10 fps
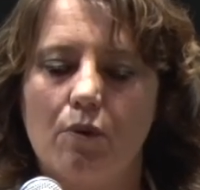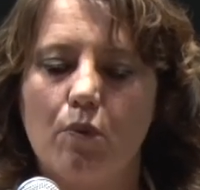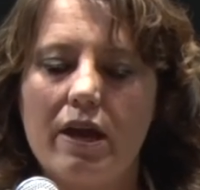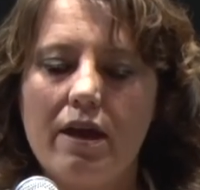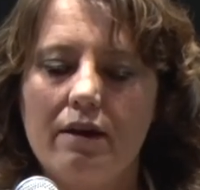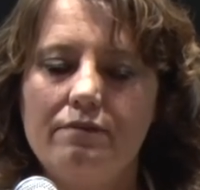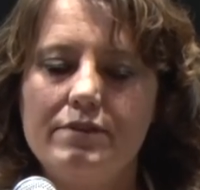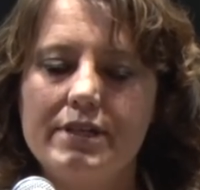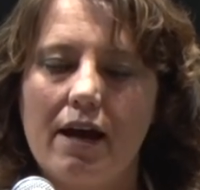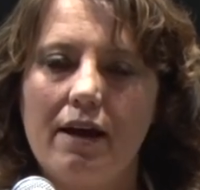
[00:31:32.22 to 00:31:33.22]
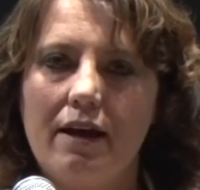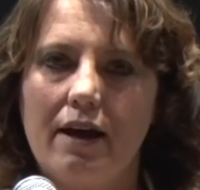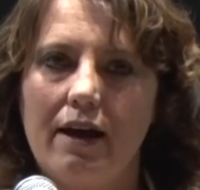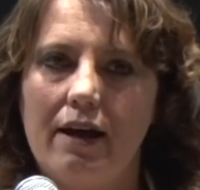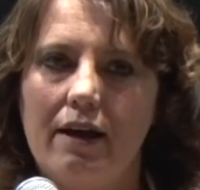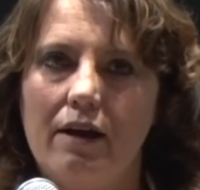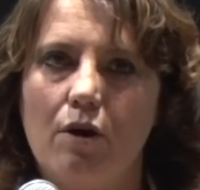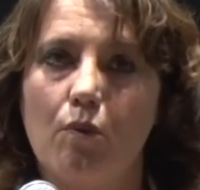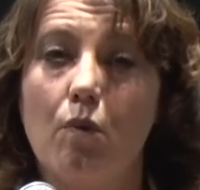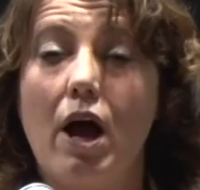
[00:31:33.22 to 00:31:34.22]
We have done,
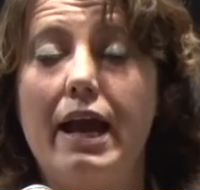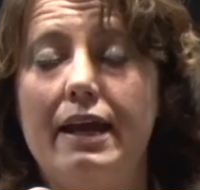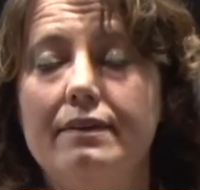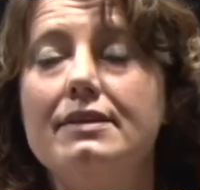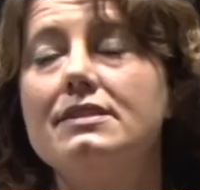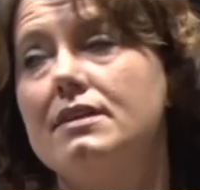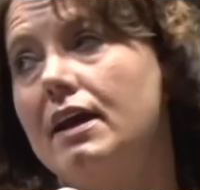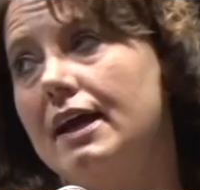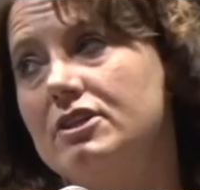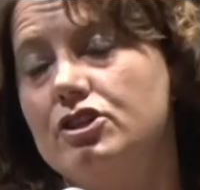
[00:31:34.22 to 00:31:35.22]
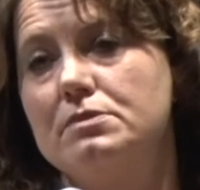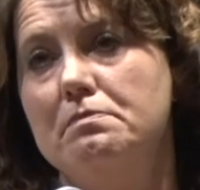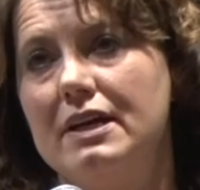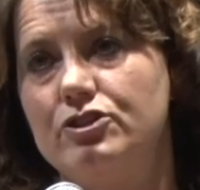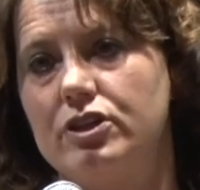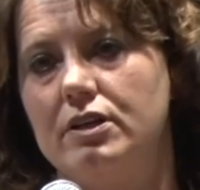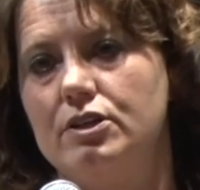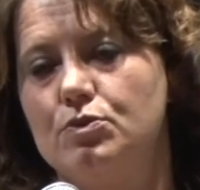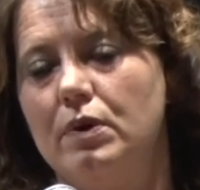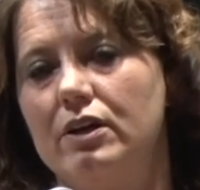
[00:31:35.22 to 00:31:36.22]
in the study I just
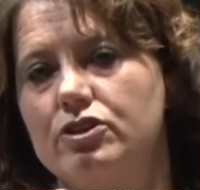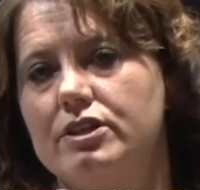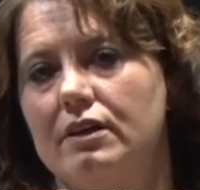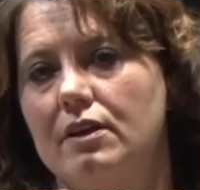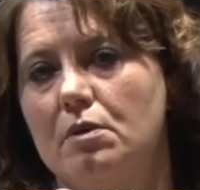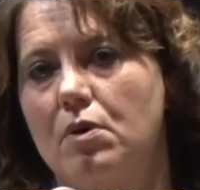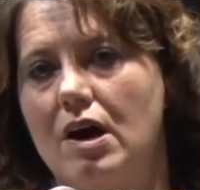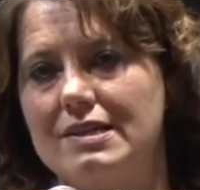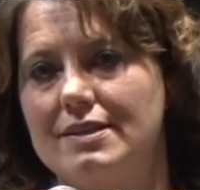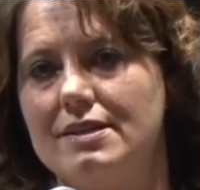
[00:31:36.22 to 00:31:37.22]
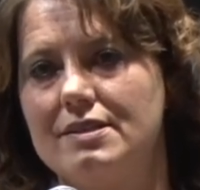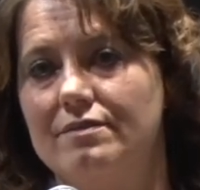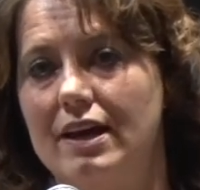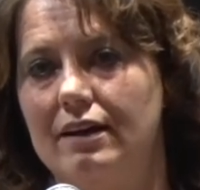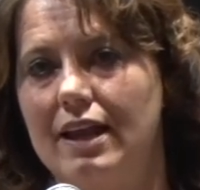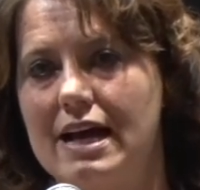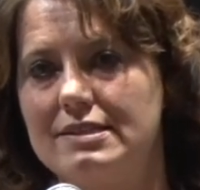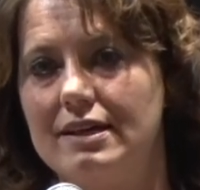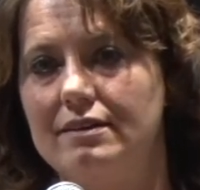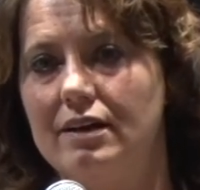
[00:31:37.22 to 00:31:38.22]
mentioned, we are still in the process of
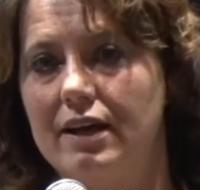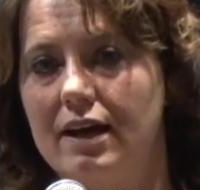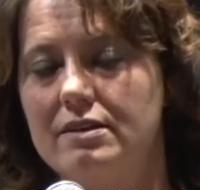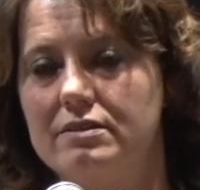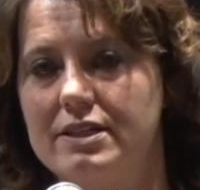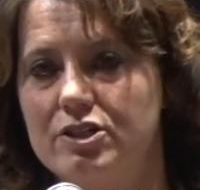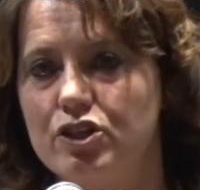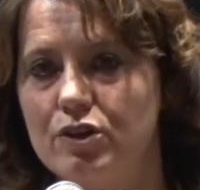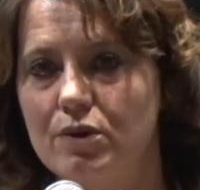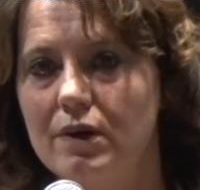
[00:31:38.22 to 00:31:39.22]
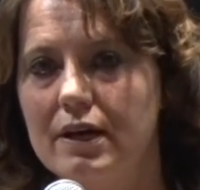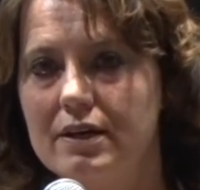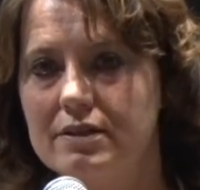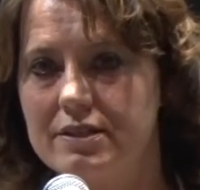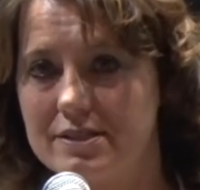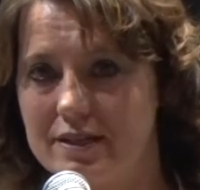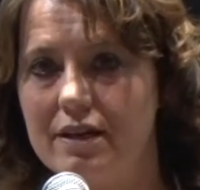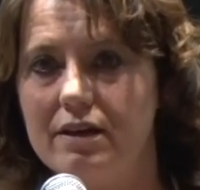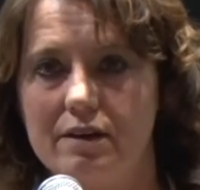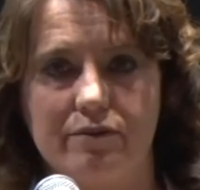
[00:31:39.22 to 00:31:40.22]
analyzing the gut tissue to
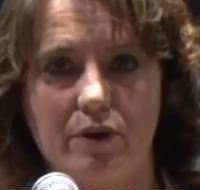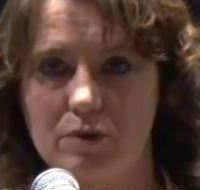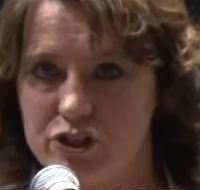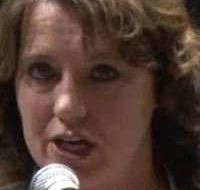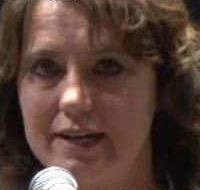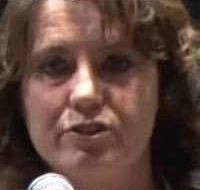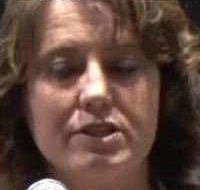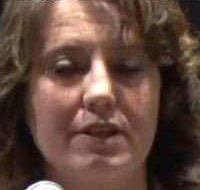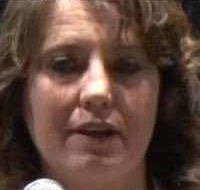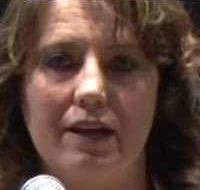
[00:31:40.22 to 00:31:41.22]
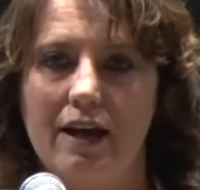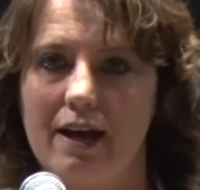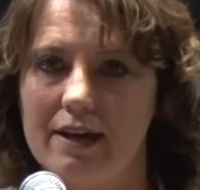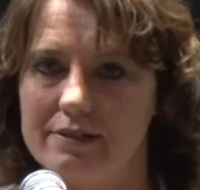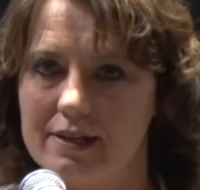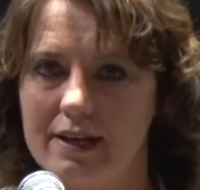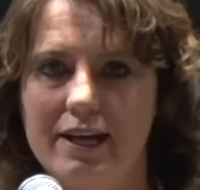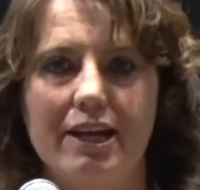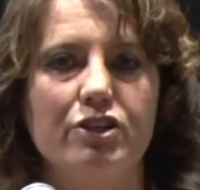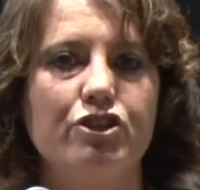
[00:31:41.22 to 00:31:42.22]
see if there were changes in the gut,
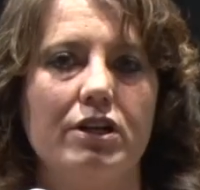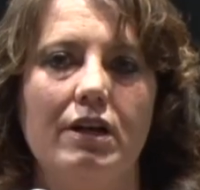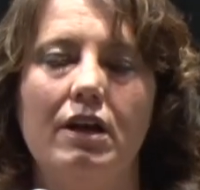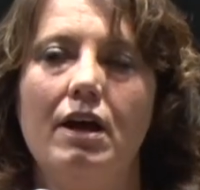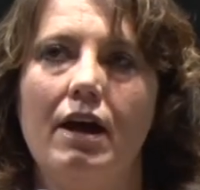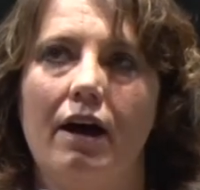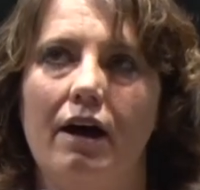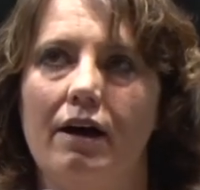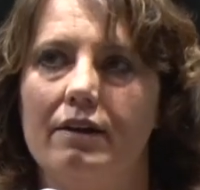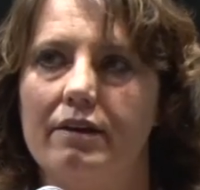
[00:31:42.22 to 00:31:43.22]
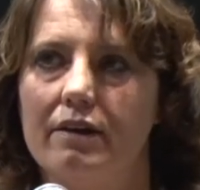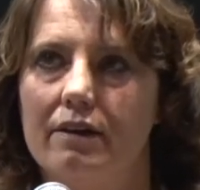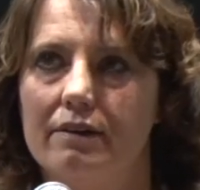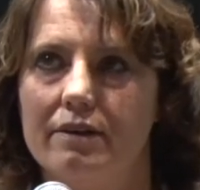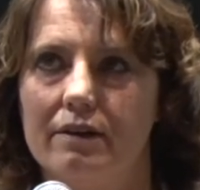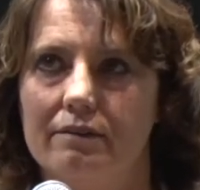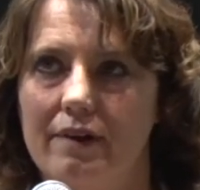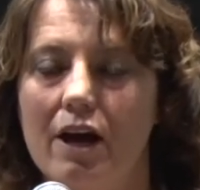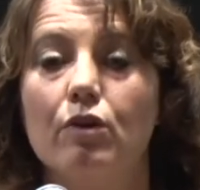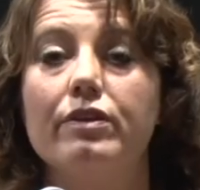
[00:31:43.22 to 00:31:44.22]
adhesion, the
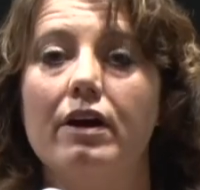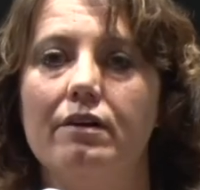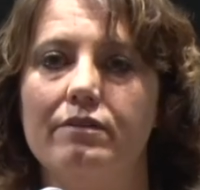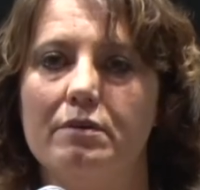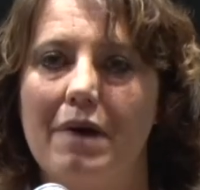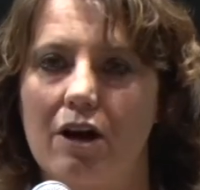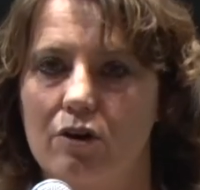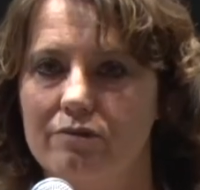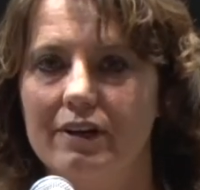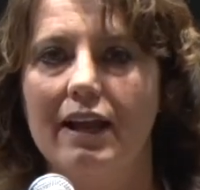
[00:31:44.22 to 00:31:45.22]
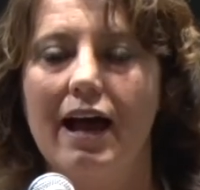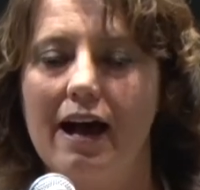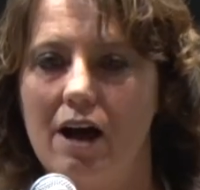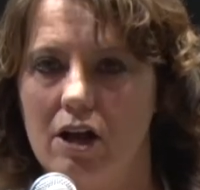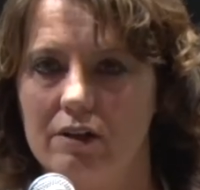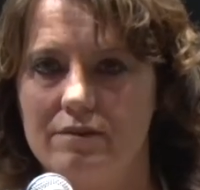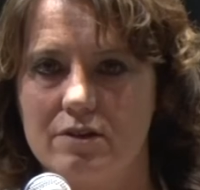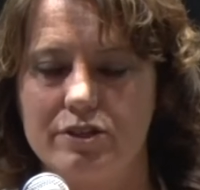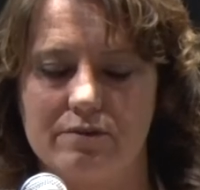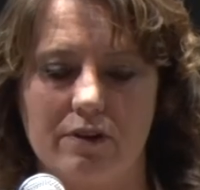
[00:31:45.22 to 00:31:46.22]
health of the microvilli, all of
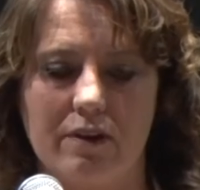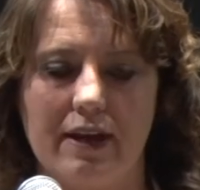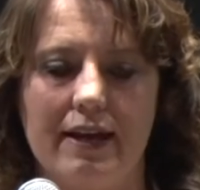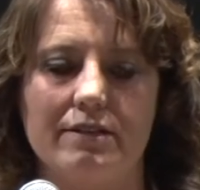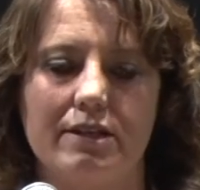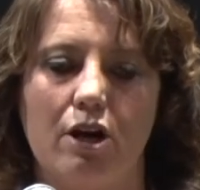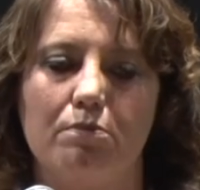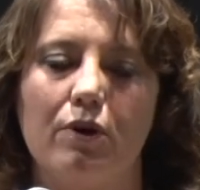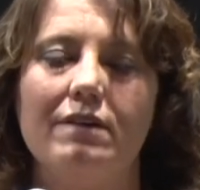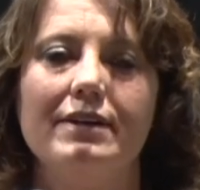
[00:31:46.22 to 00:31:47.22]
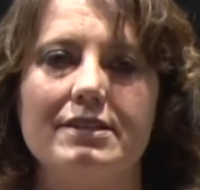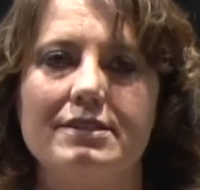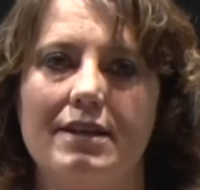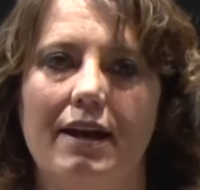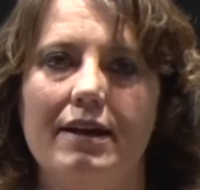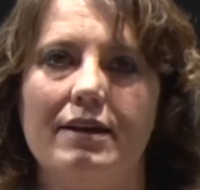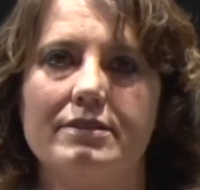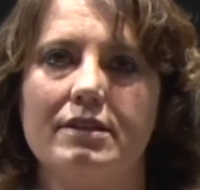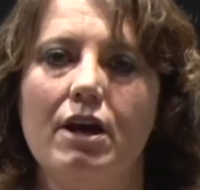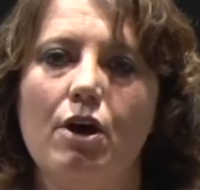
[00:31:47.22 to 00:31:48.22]
those different things. In our previous
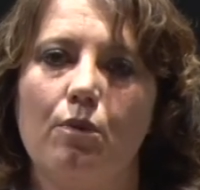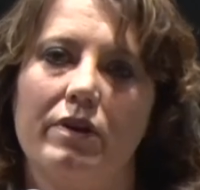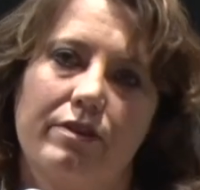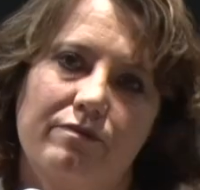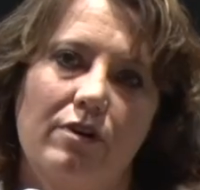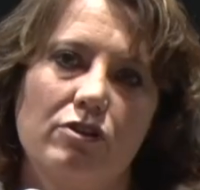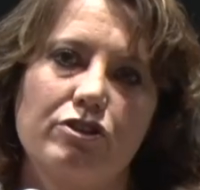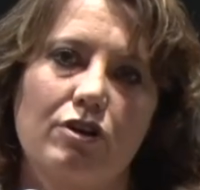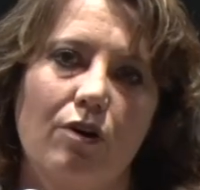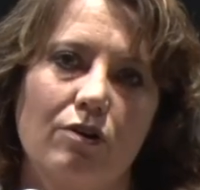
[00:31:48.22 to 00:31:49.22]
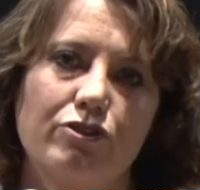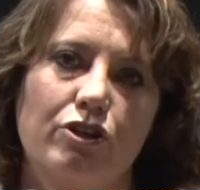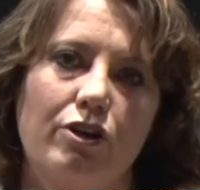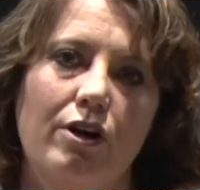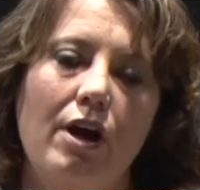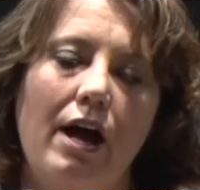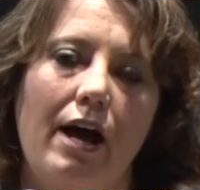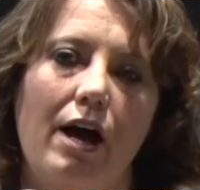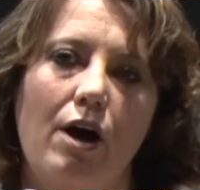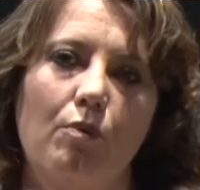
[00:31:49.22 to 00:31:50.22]
studies with the first culture,
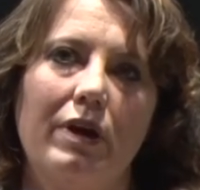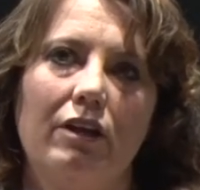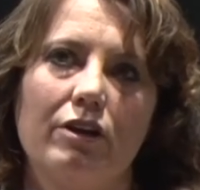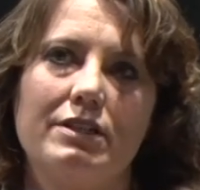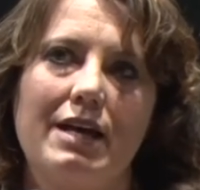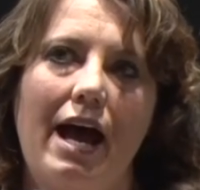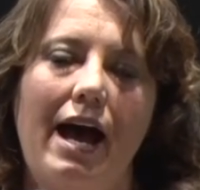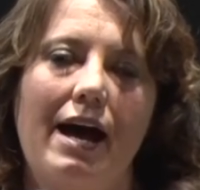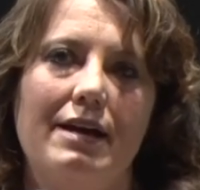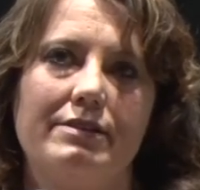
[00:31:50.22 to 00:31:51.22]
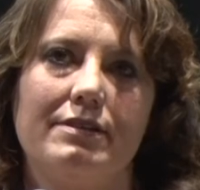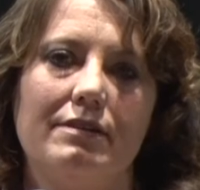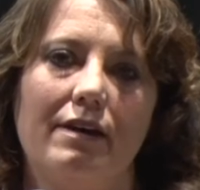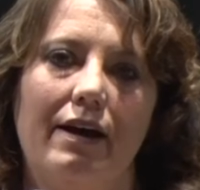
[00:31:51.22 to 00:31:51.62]
we looked at